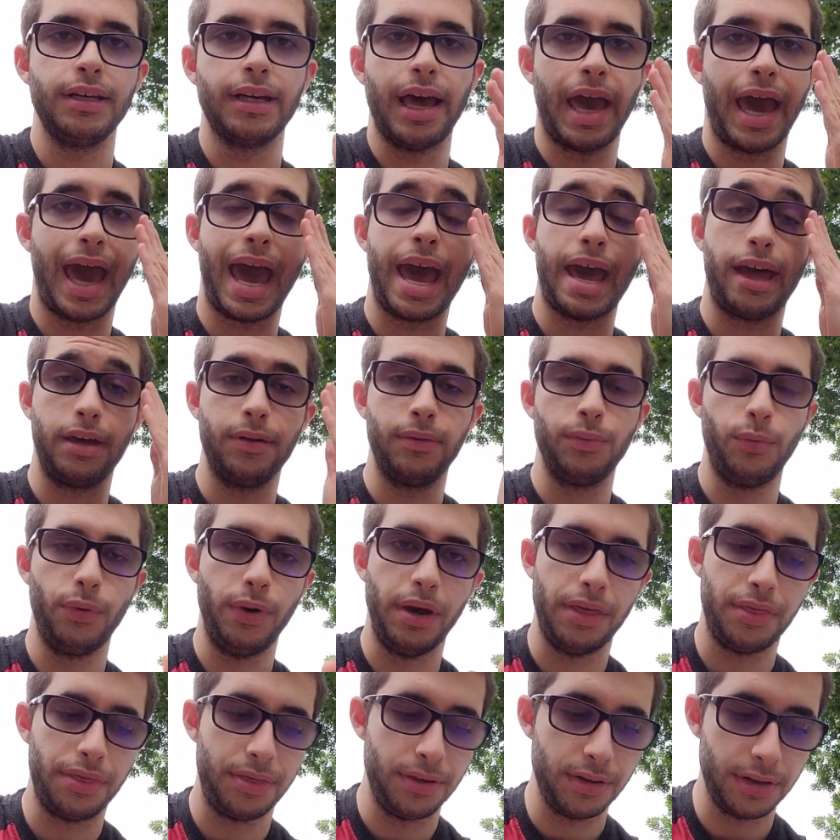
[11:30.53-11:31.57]
hat
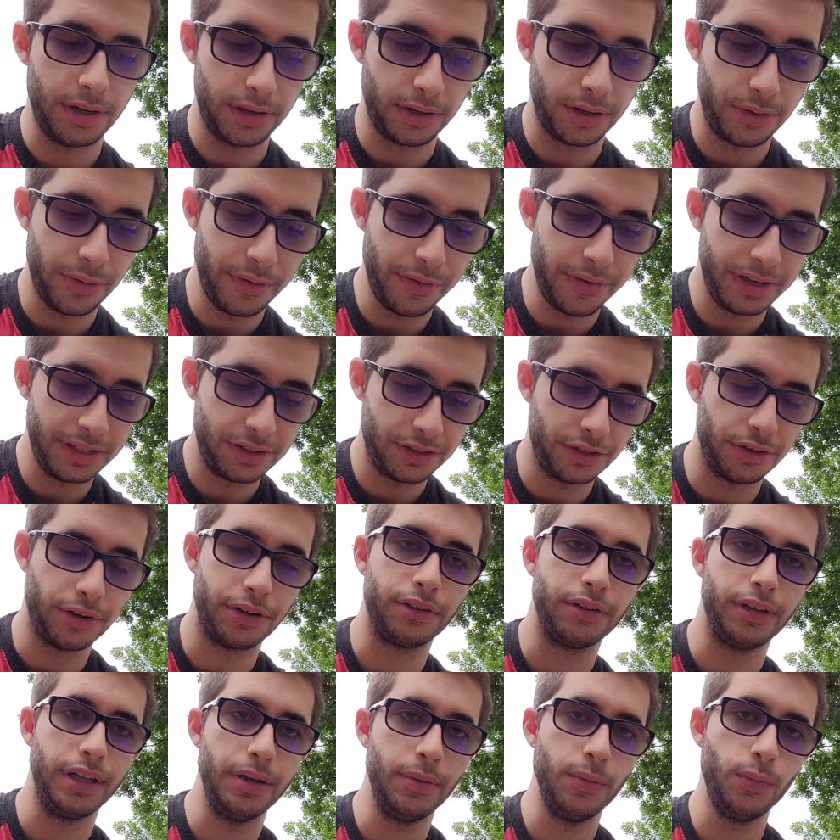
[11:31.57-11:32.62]
with a crit rate
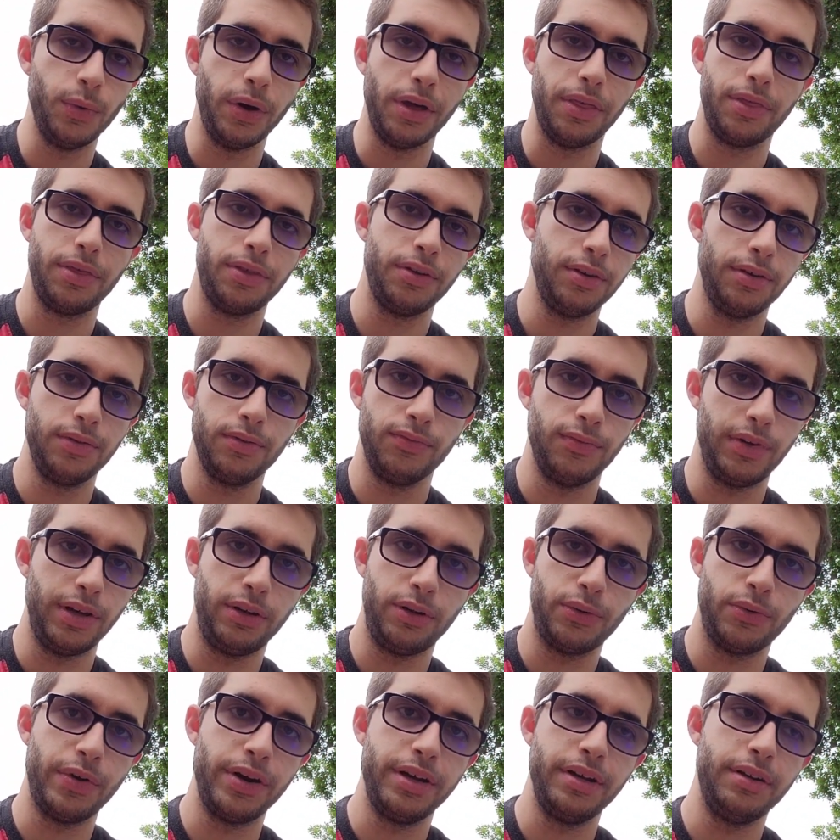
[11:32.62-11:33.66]
circlet with
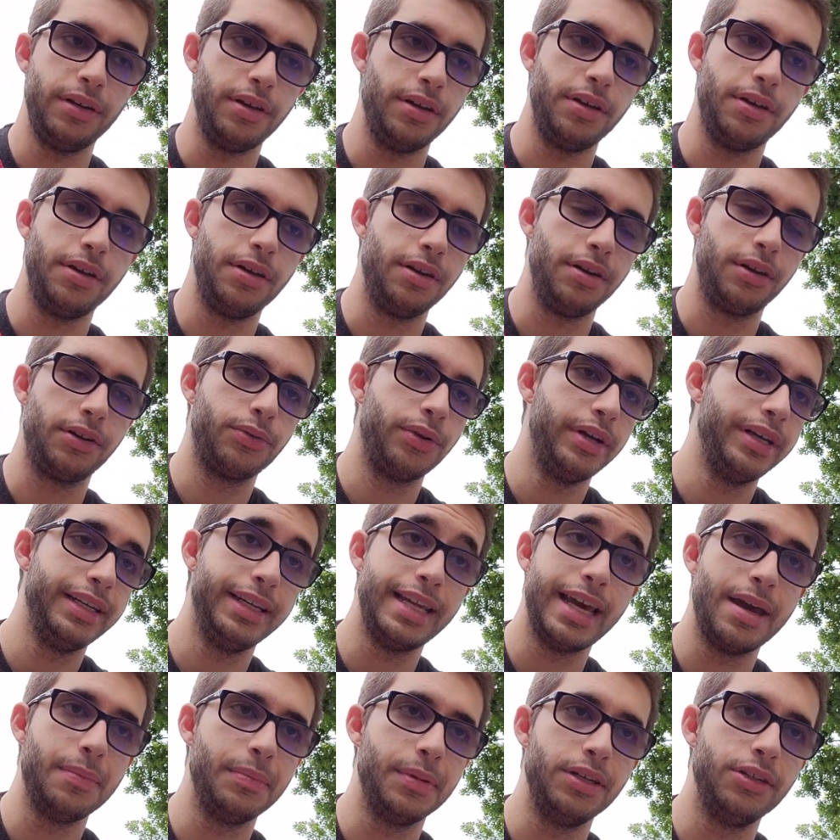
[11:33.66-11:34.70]
crit
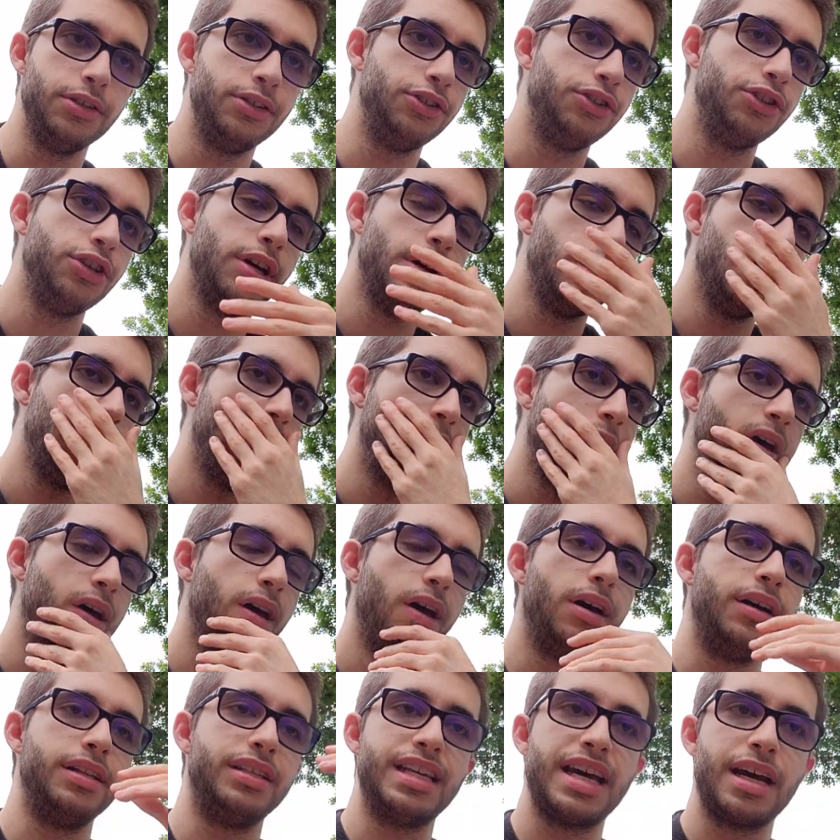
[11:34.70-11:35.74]
damage,
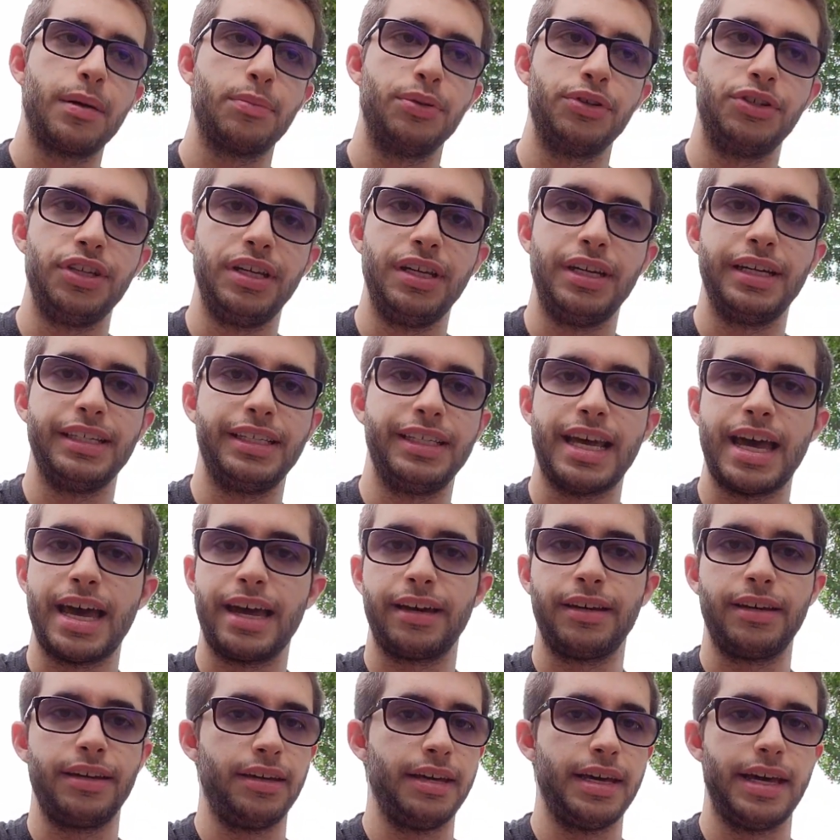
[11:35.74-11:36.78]
attack percent
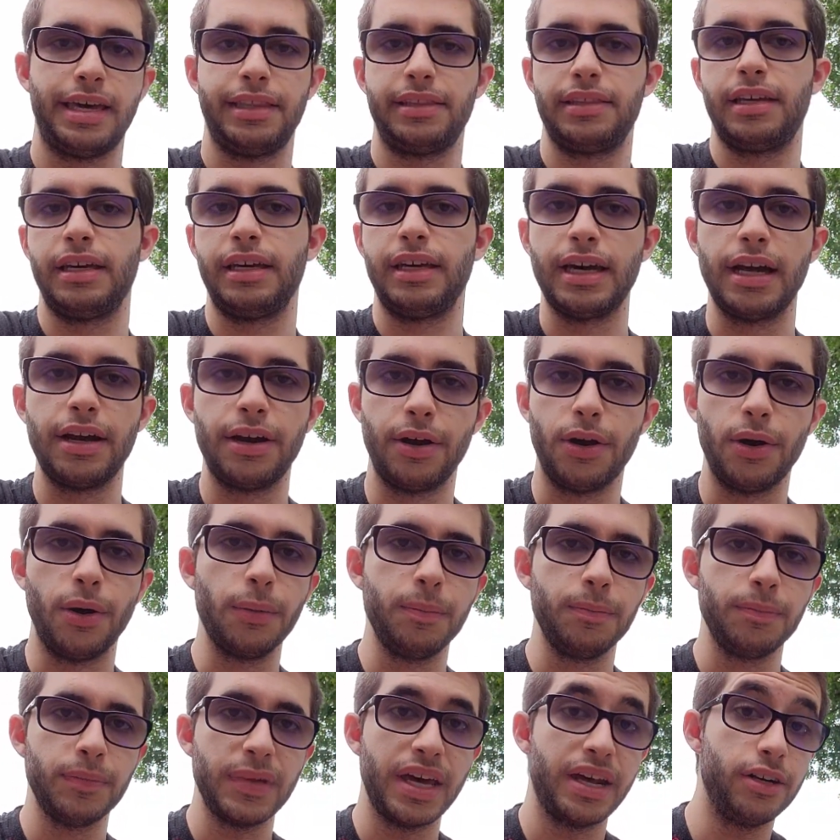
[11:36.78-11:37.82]
attack, and like, I don't know,
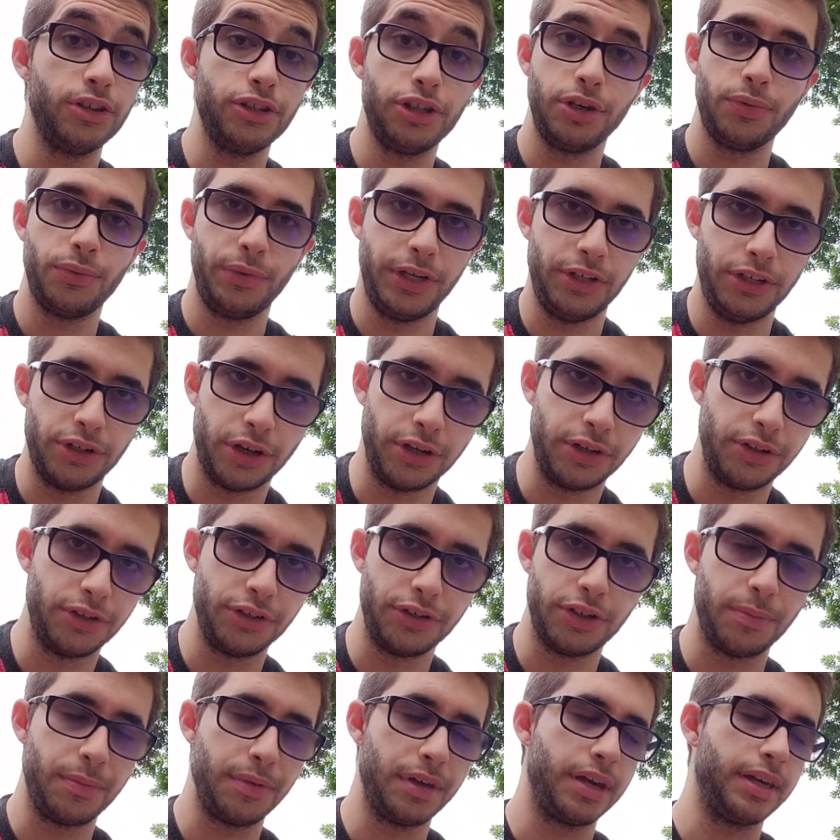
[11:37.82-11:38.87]
energy recharge or
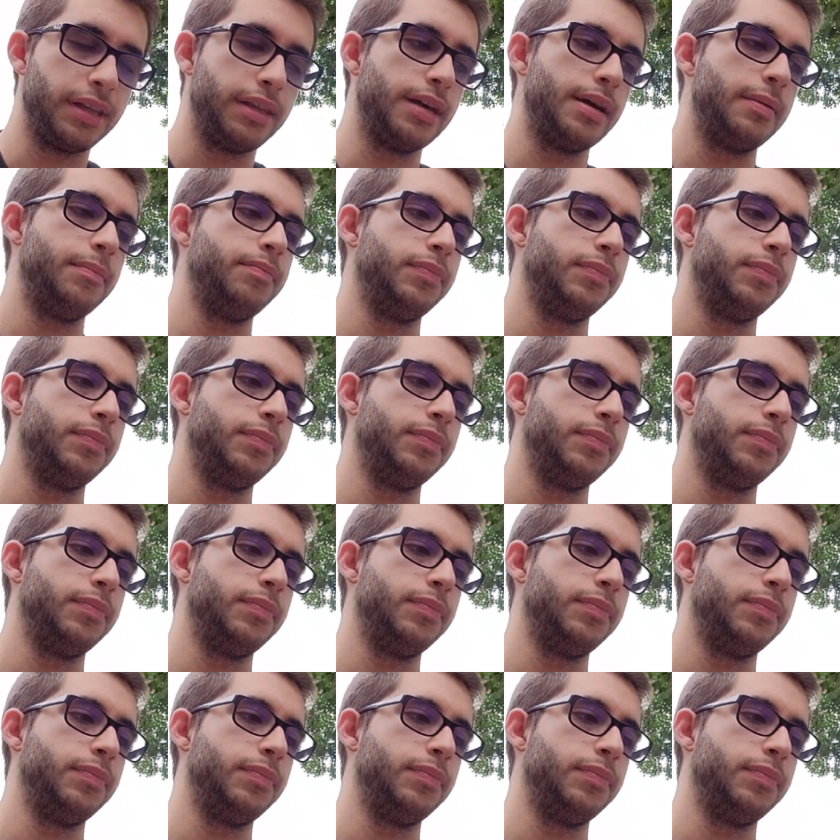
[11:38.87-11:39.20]
something like that.